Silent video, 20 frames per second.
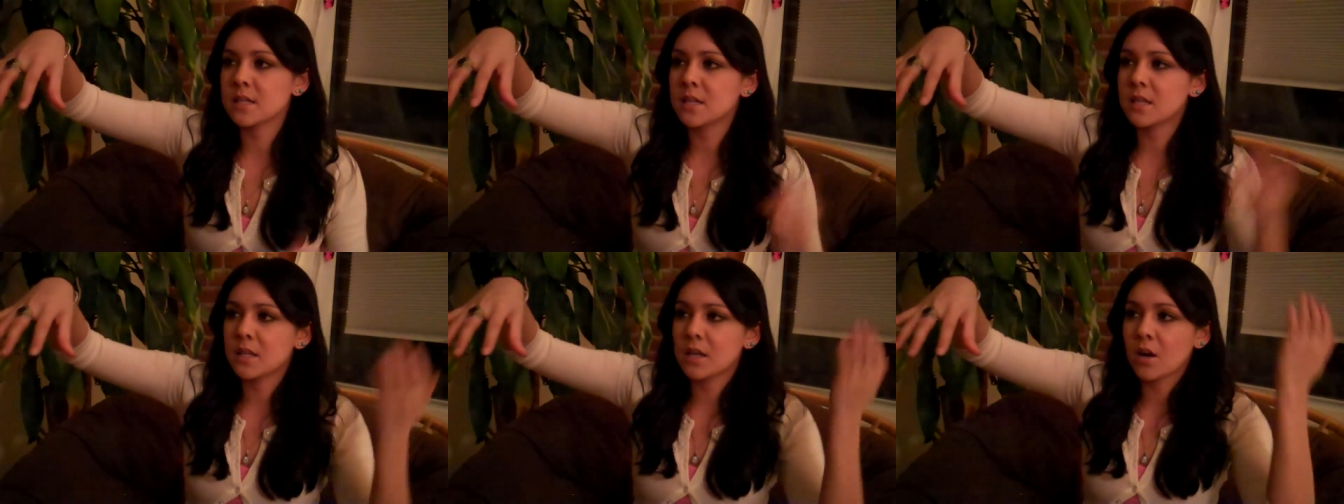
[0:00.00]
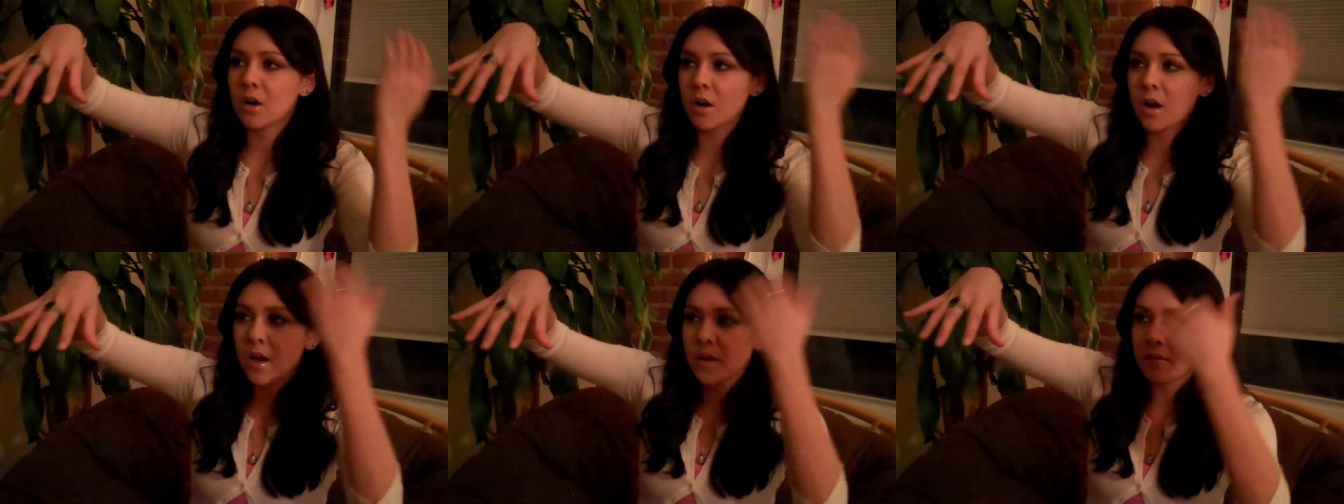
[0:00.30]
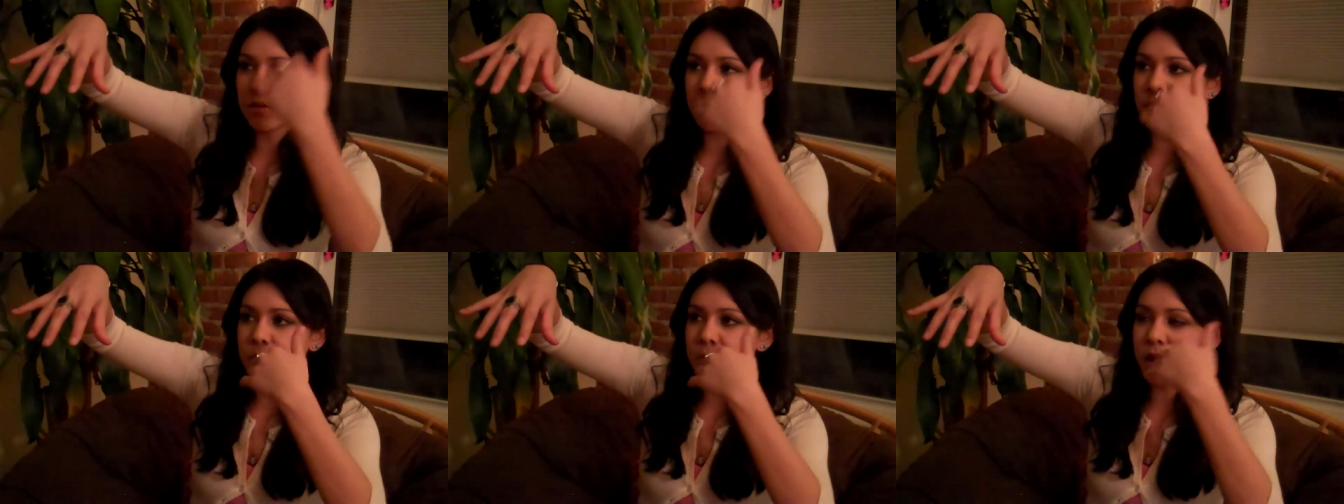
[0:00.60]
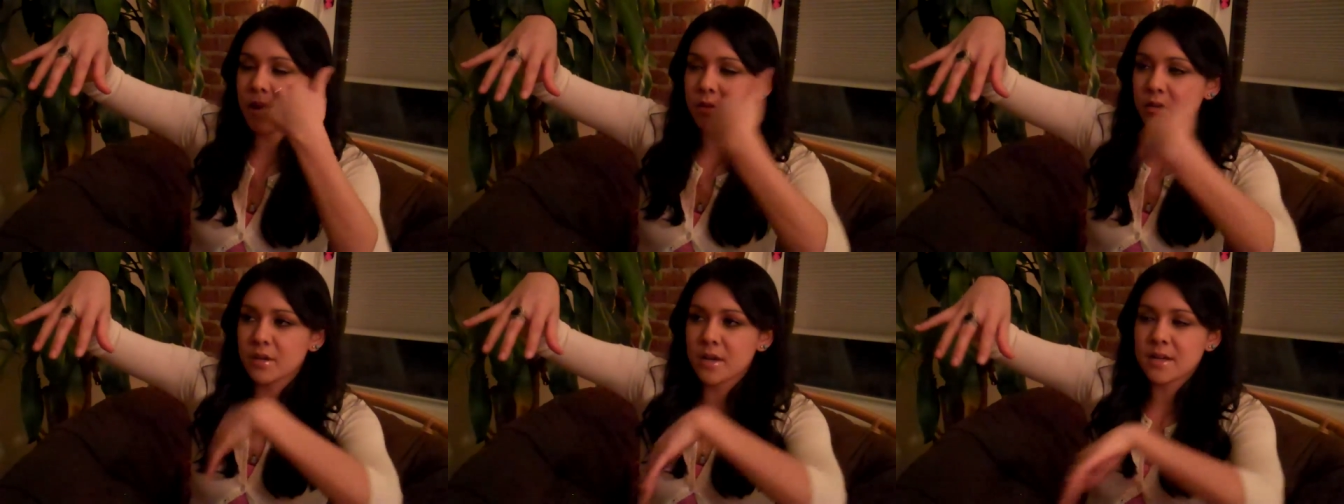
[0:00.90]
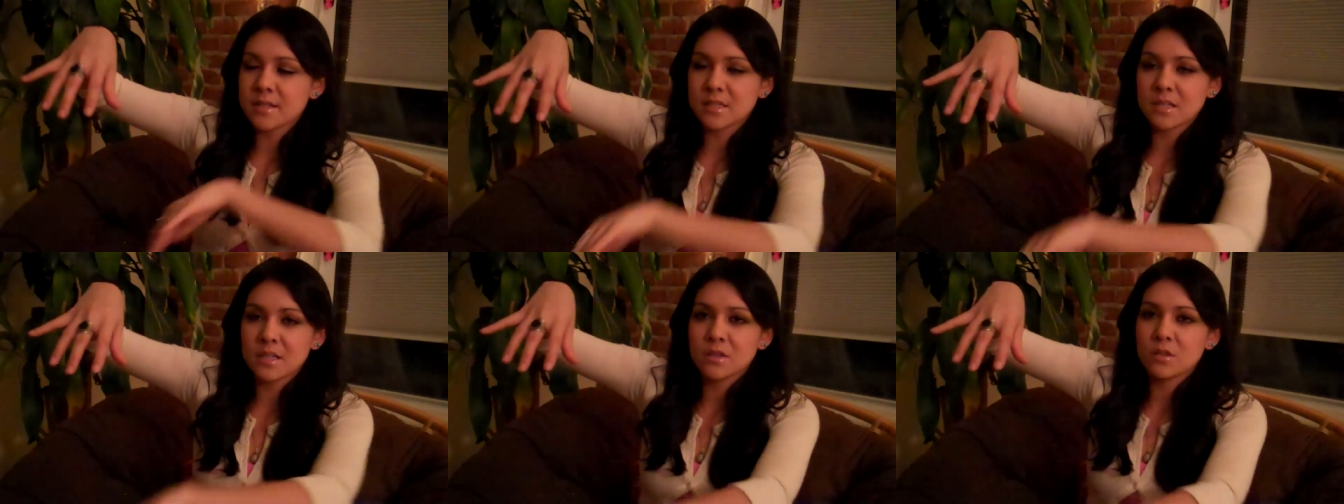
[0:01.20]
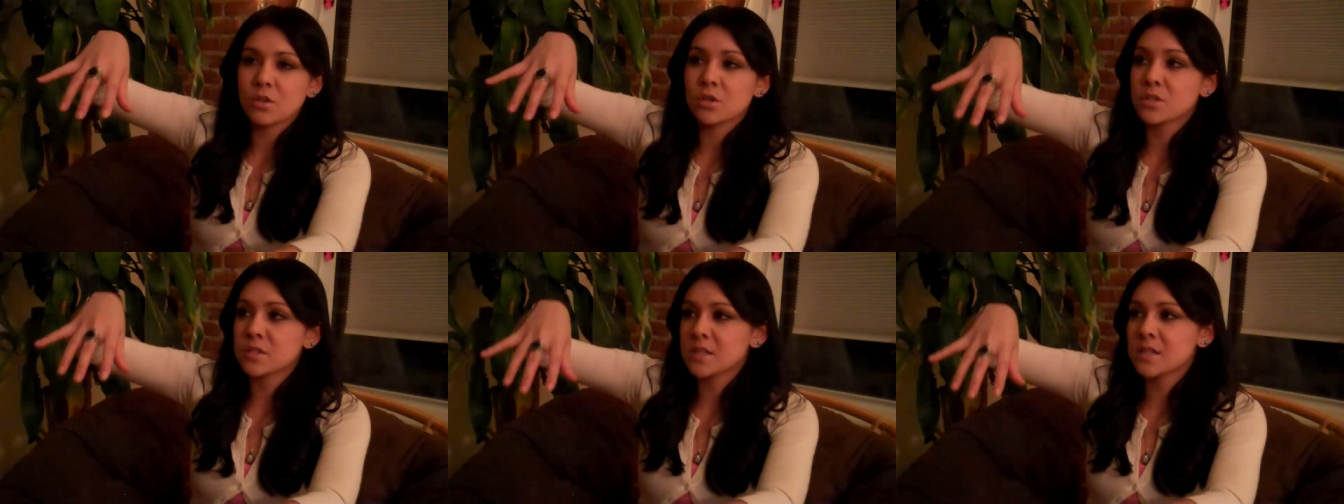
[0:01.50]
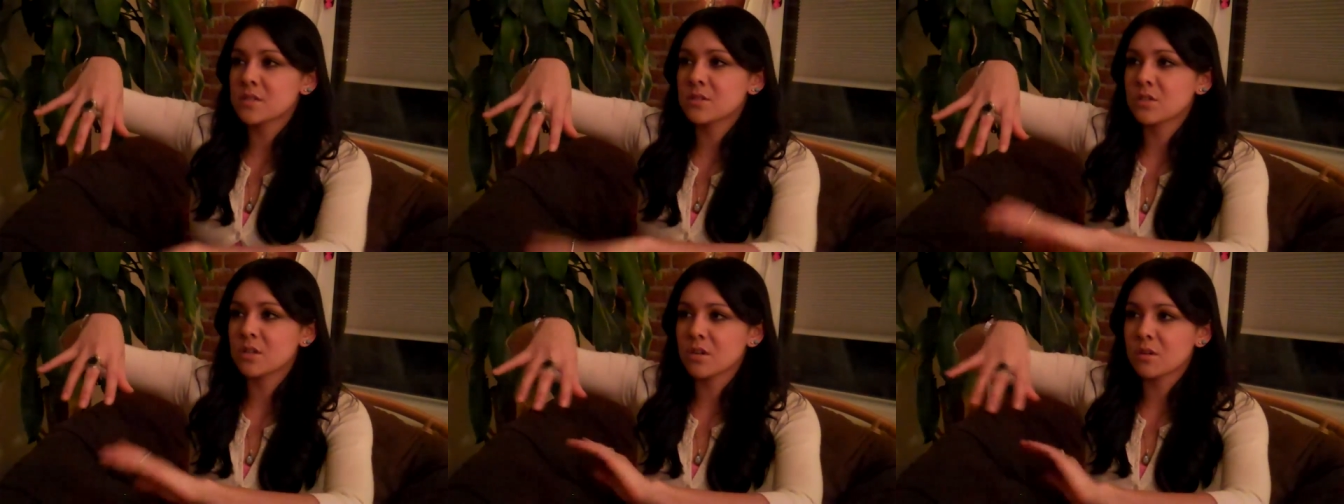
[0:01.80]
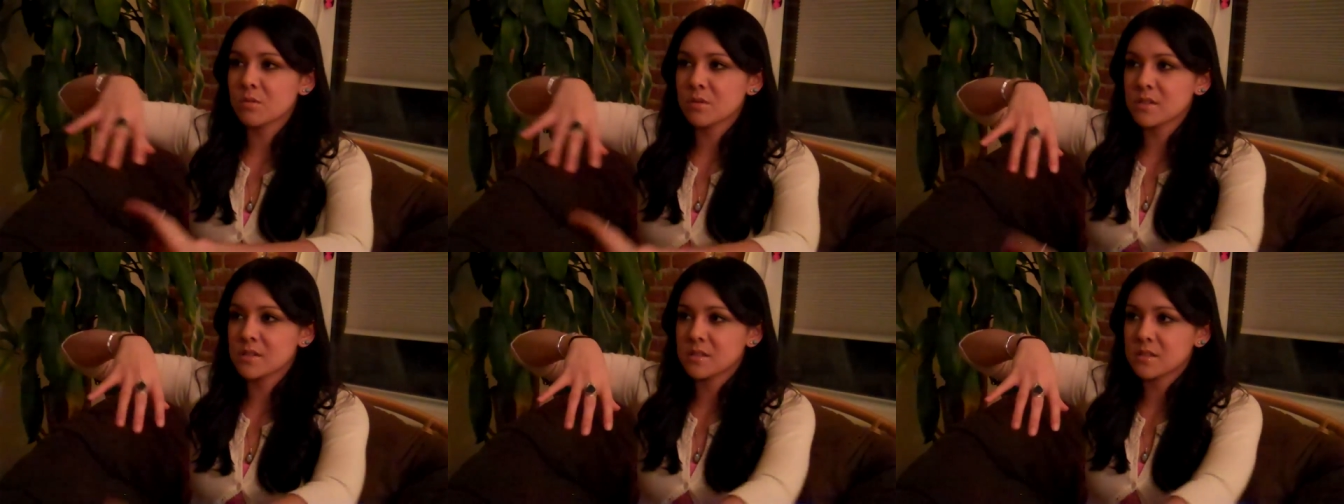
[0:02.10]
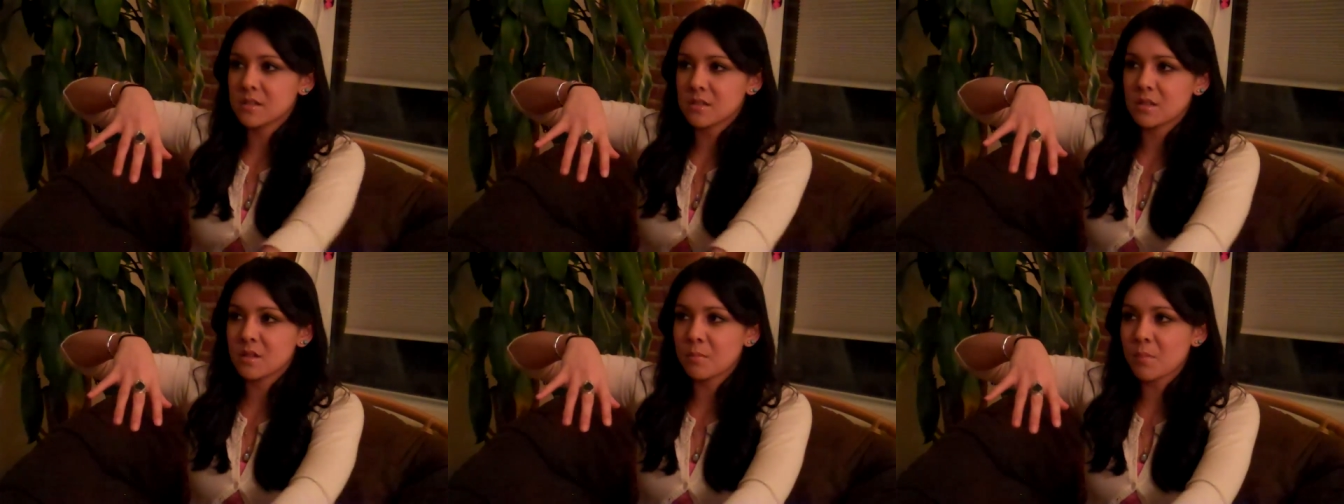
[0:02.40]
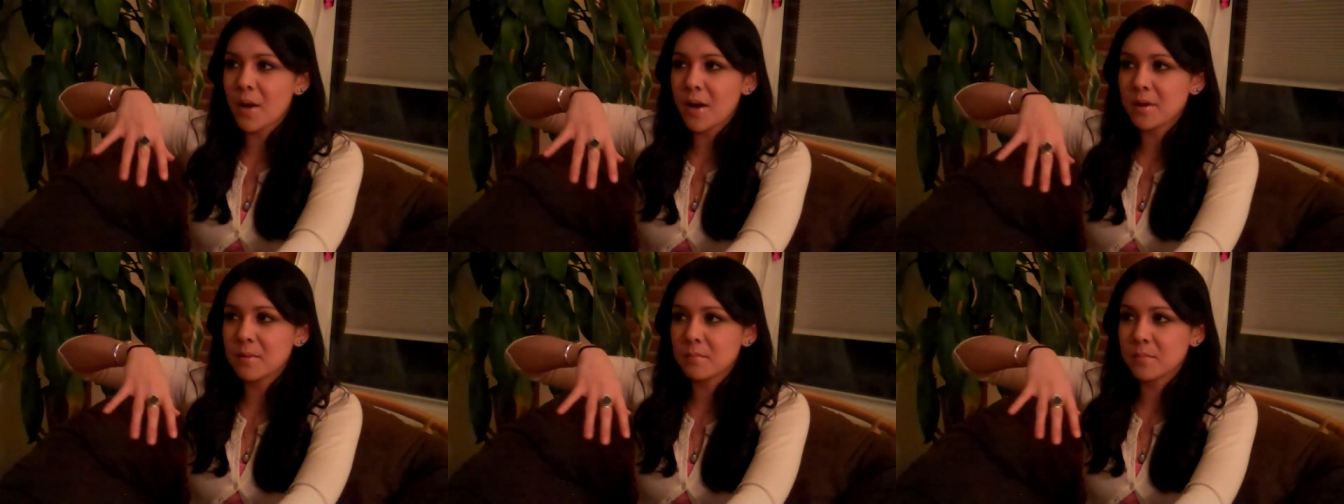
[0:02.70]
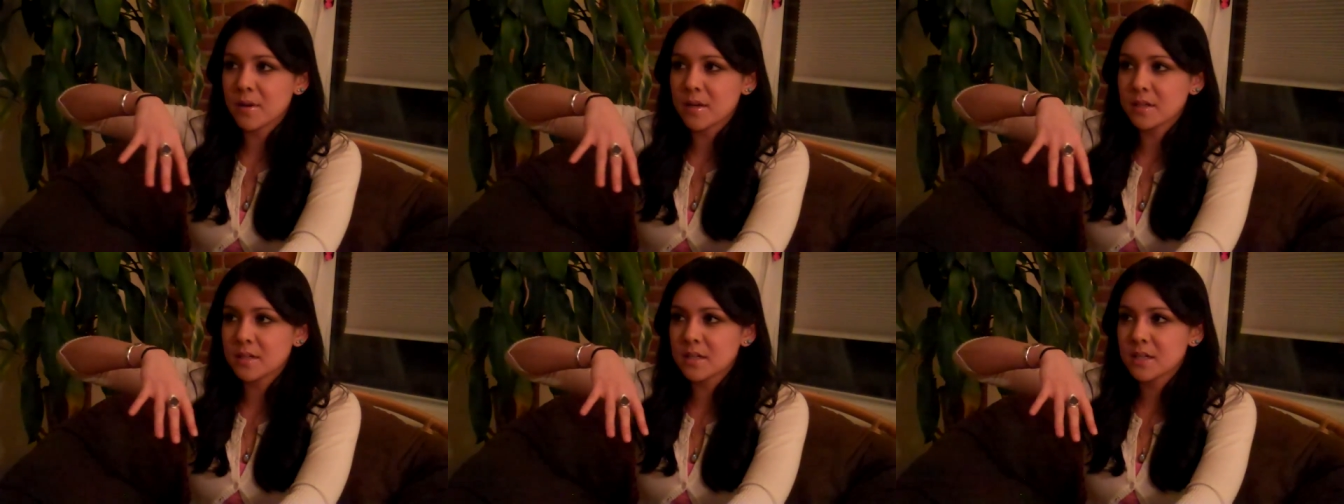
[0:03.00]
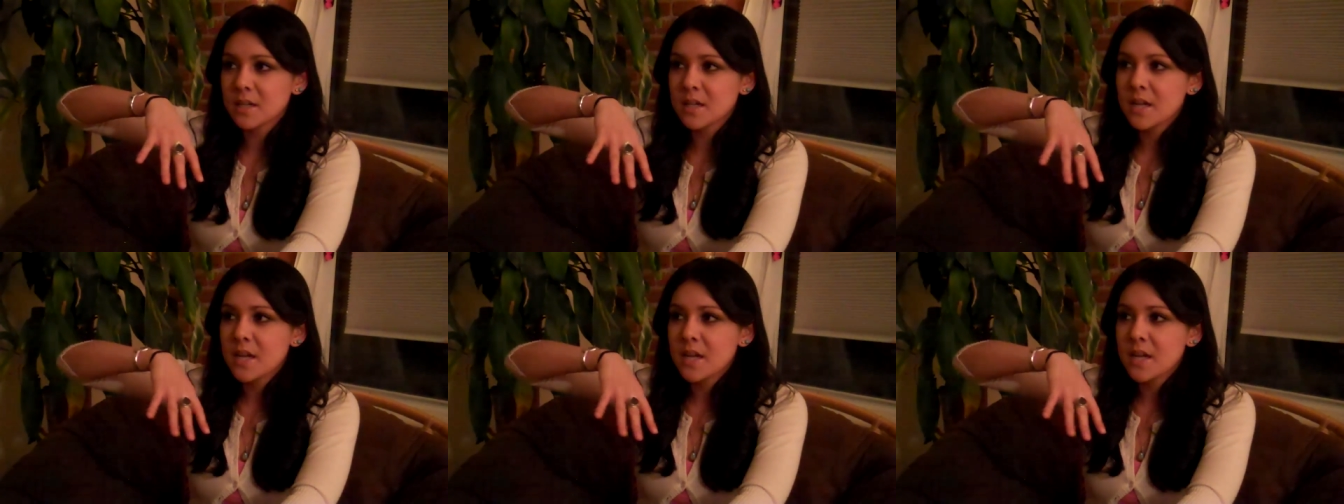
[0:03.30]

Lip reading: and then my other cousin, her sister, was on the bottom bunk,